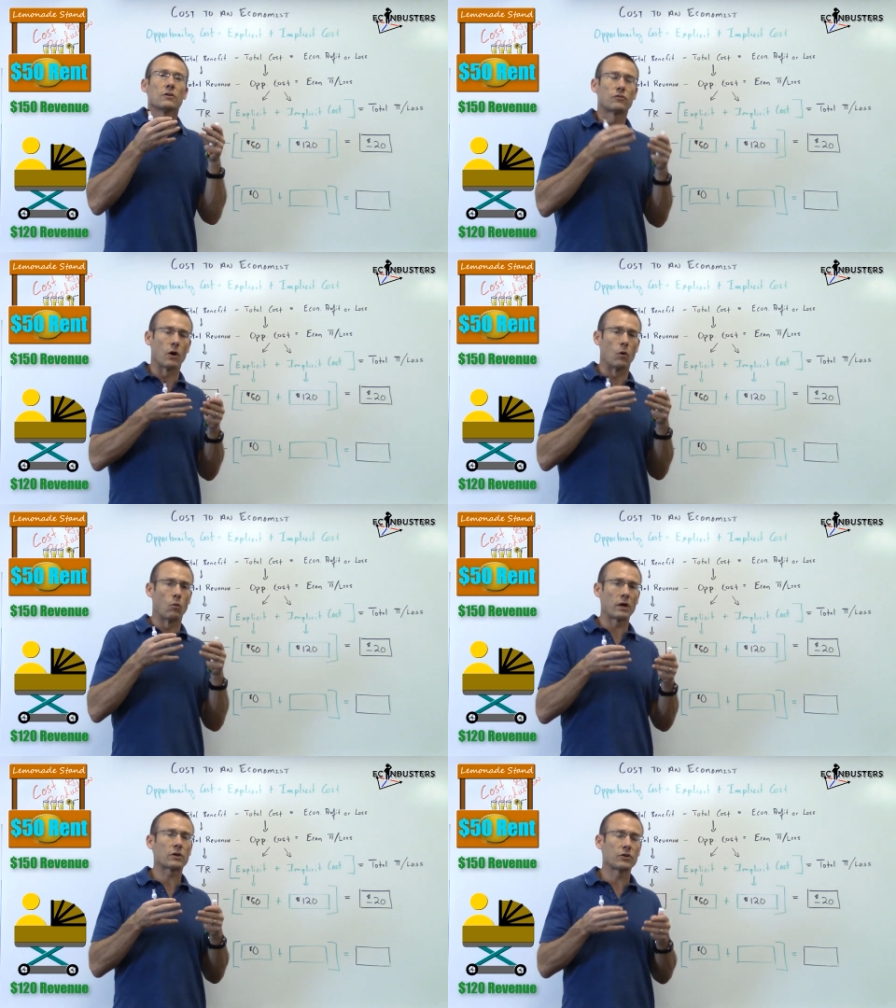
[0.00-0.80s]
So
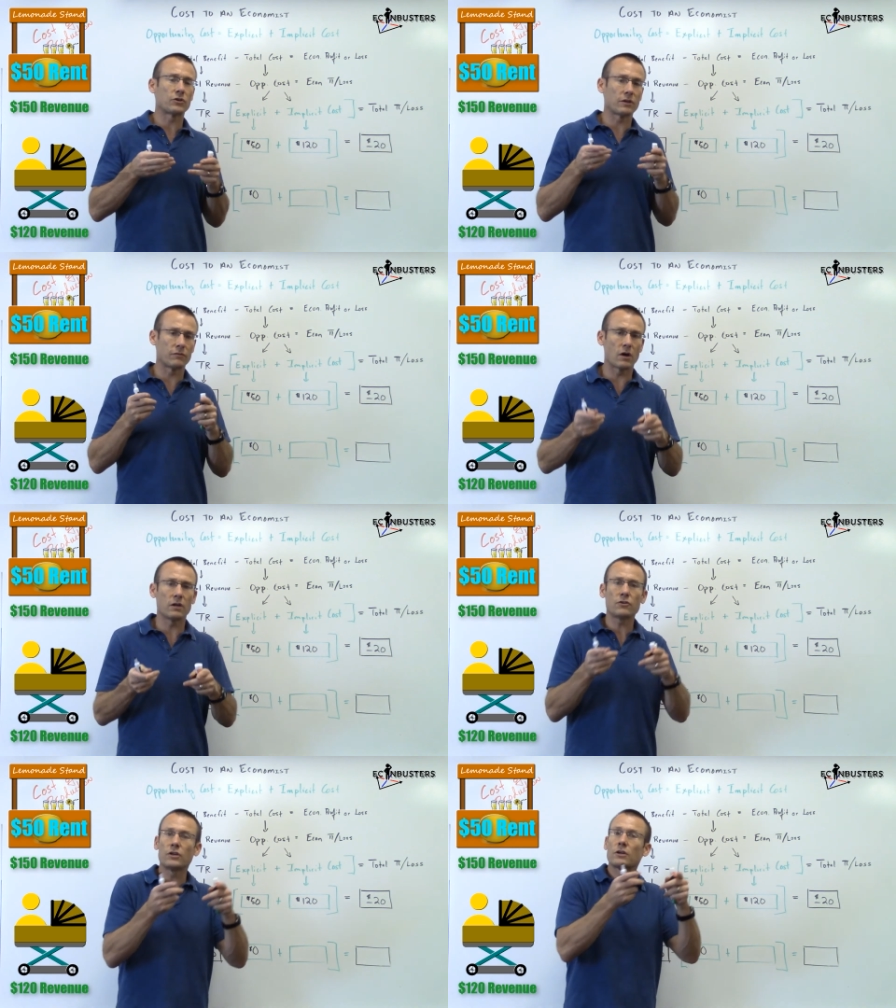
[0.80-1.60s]
what could she have
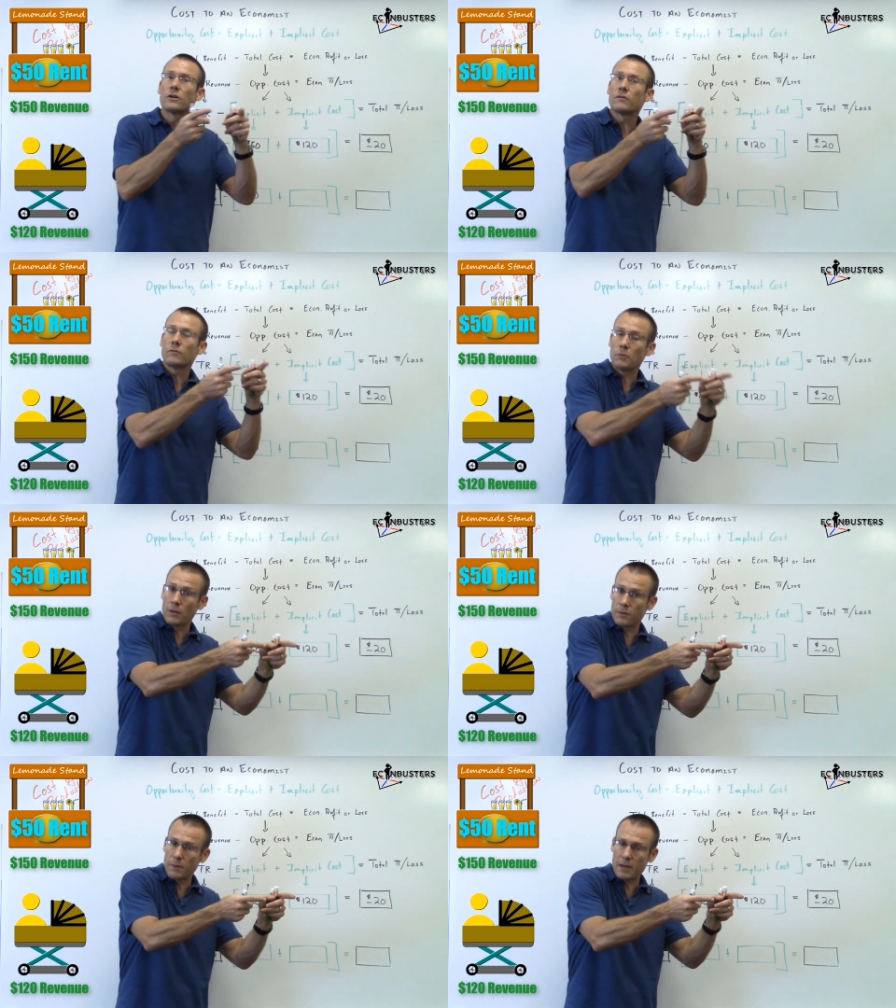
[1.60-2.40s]
done? She could have
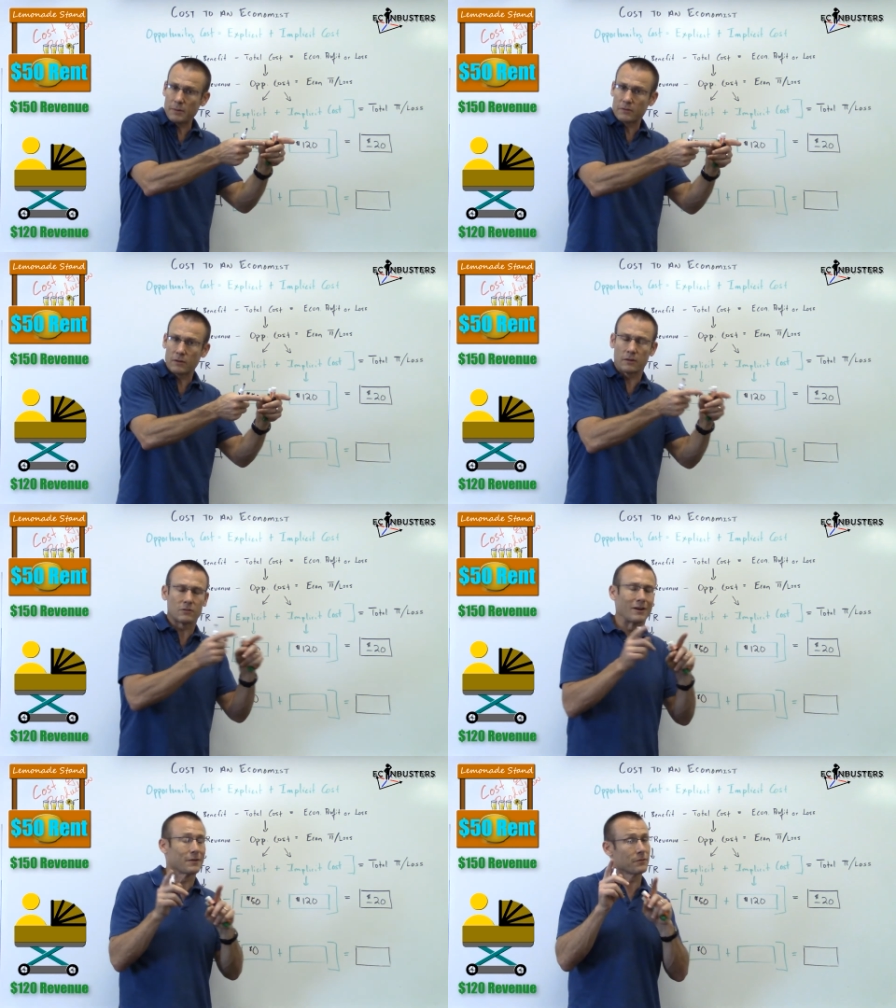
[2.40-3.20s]
done the baby, uh,
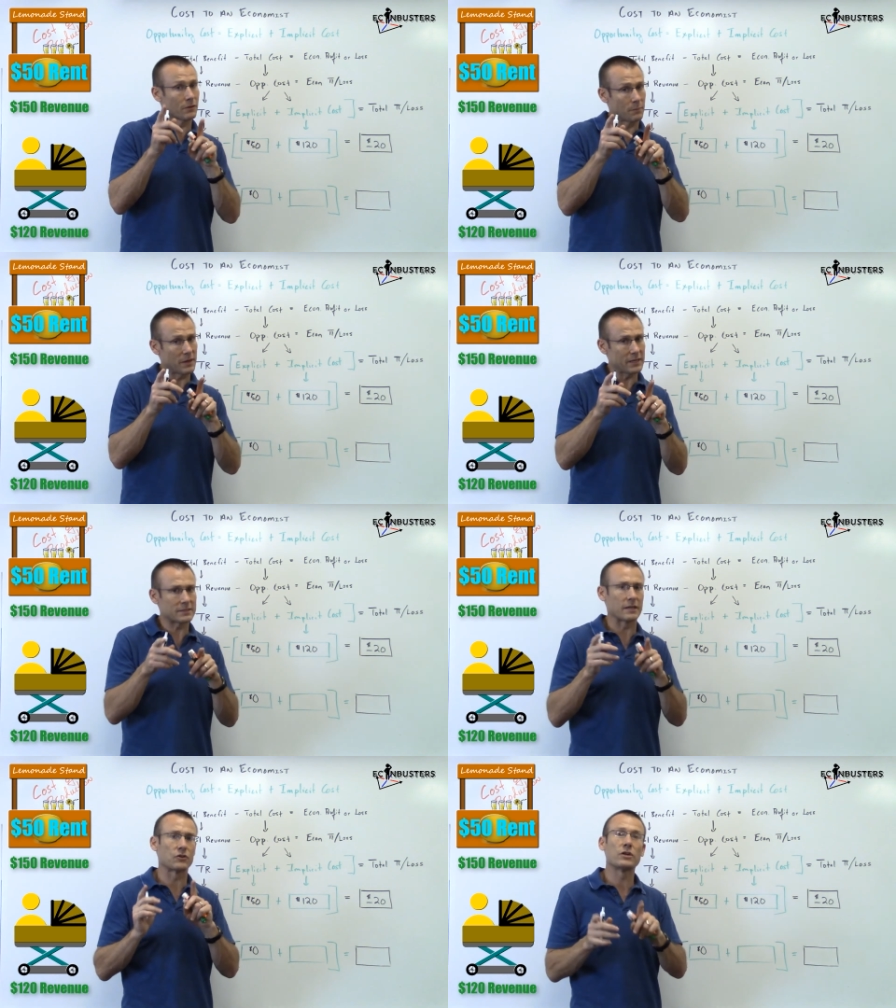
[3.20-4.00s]
sorry, the lemonade stand.